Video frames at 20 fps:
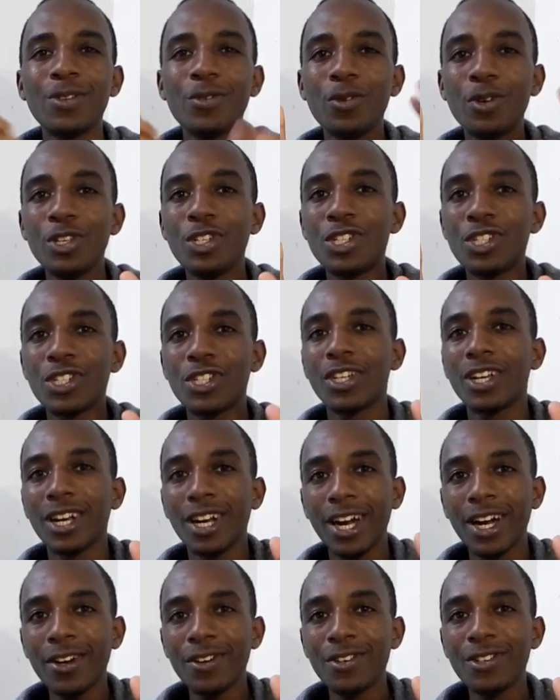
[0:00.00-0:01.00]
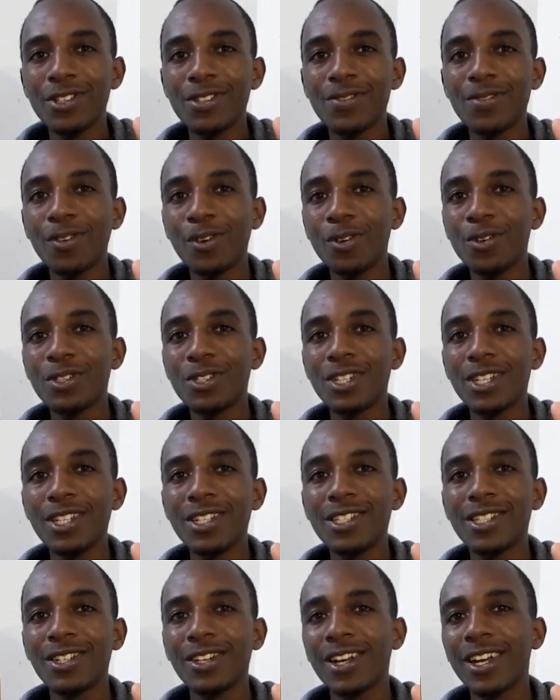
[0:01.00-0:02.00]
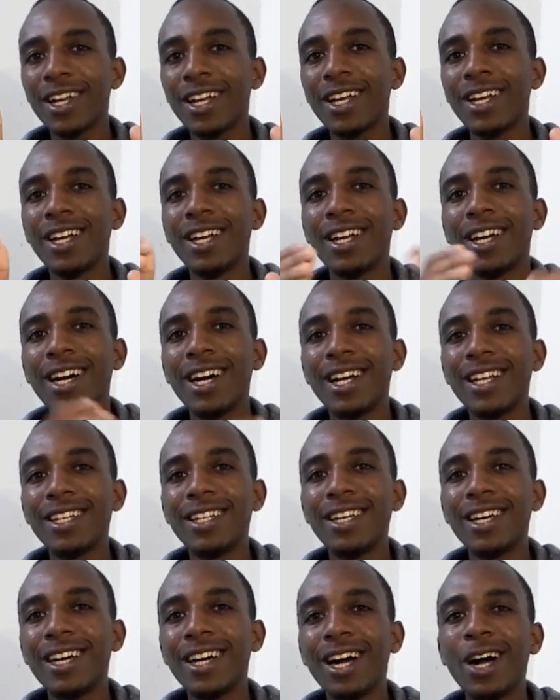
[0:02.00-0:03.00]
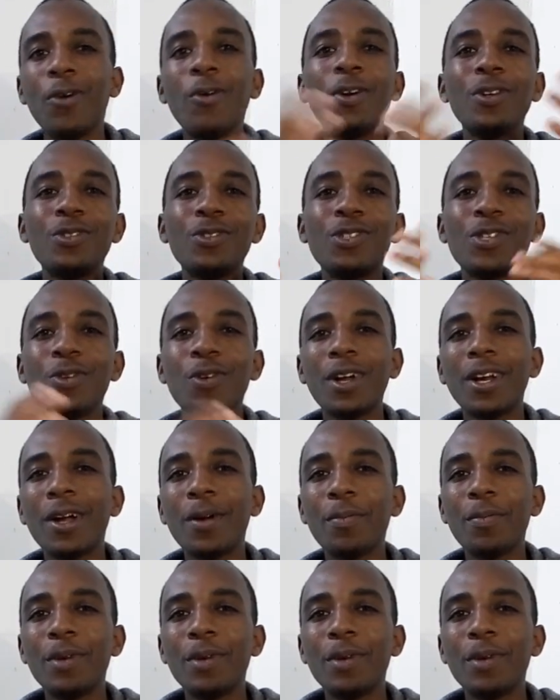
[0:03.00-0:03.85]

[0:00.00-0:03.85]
which carries voltage, okay? And uh, I want to see what